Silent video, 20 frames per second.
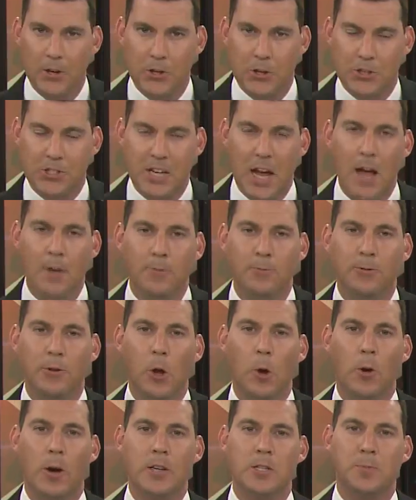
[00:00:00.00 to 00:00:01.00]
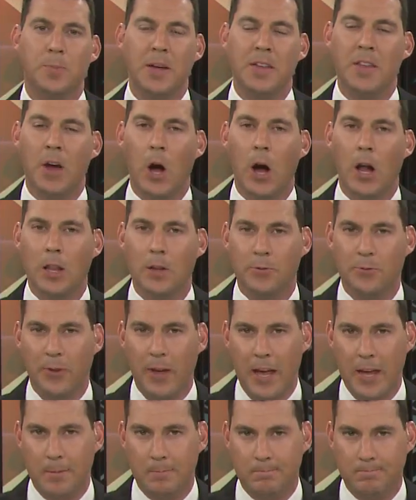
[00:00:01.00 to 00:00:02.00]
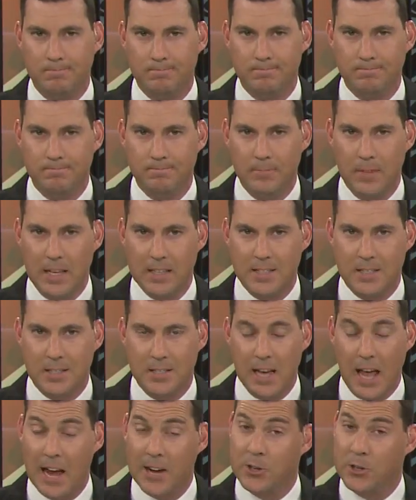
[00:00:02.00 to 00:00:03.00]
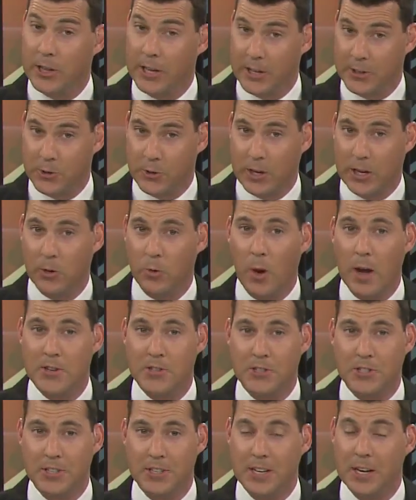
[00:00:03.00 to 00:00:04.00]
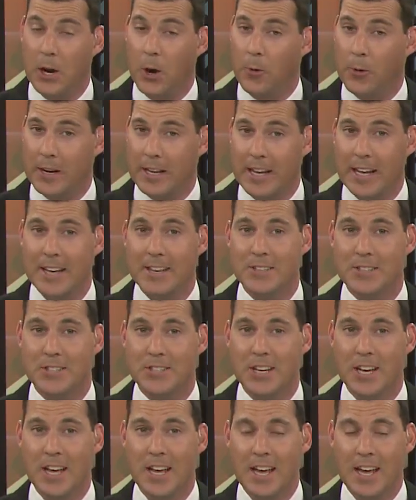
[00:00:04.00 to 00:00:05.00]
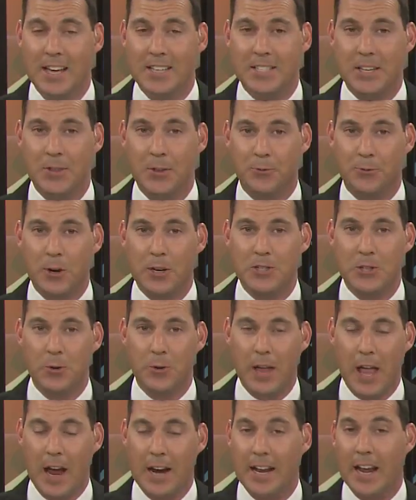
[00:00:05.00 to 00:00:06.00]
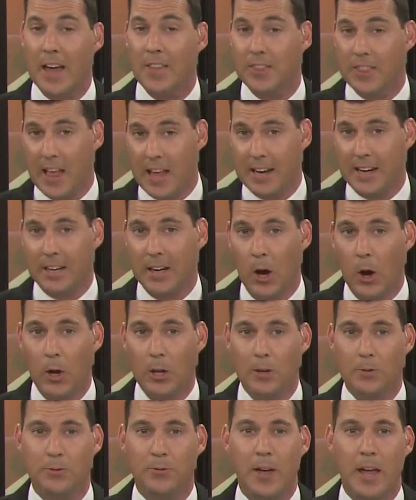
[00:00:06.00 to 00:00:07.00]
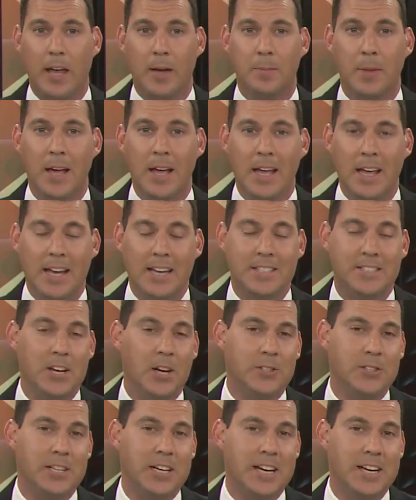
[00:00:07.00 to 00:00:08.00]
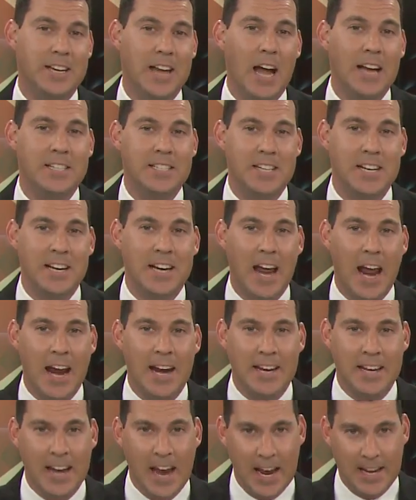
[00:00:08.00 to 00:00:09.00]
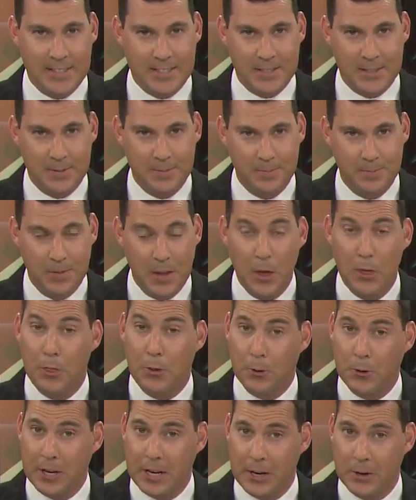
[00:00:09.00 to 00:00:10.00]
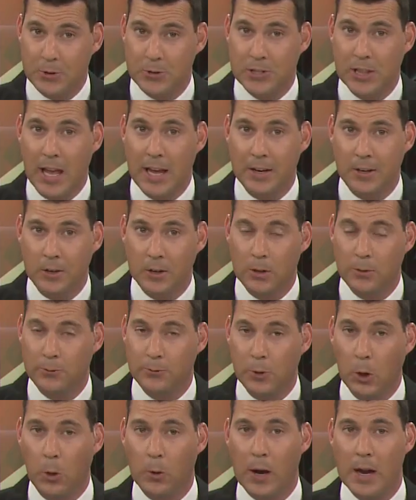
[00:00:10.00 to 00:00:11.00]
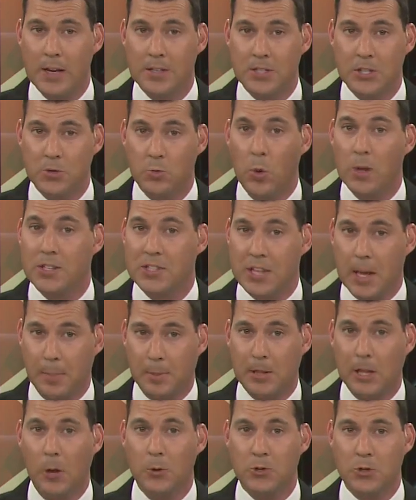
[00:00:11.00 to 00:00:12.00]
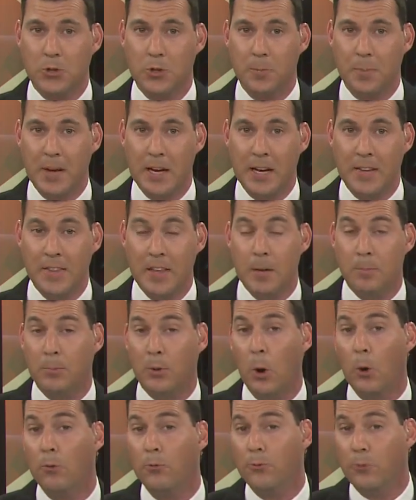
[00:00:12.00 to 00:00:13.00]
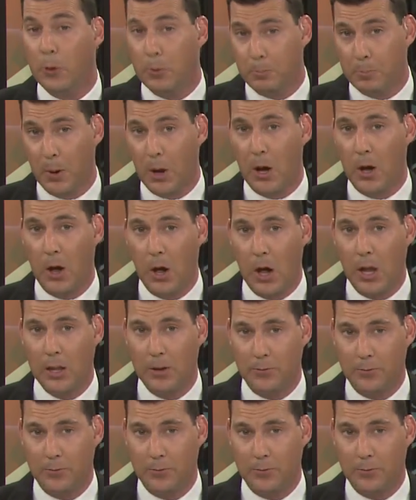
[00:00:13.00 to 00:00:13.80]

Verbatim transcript: Should Tom Flores be in the Hall of Fame? That's actually a trick question. He already is. He's in the Fresno County Athletic Hall of Fame, inducted in 1988. 30 years later, Flores is one step closer to being in the Pro Football Hall